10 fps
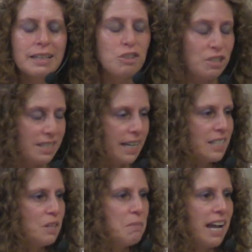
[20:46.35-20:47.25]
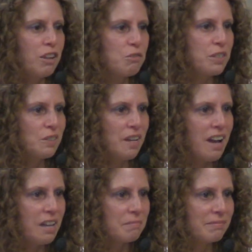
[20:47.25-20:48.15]
And she texted back in real
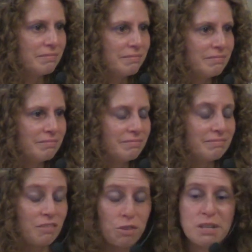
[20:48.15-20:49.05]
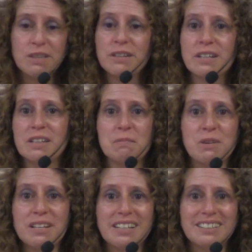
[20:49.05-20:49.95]
time, 3:30 in the
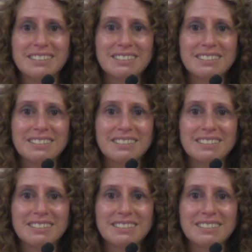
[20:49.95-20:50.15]
morning.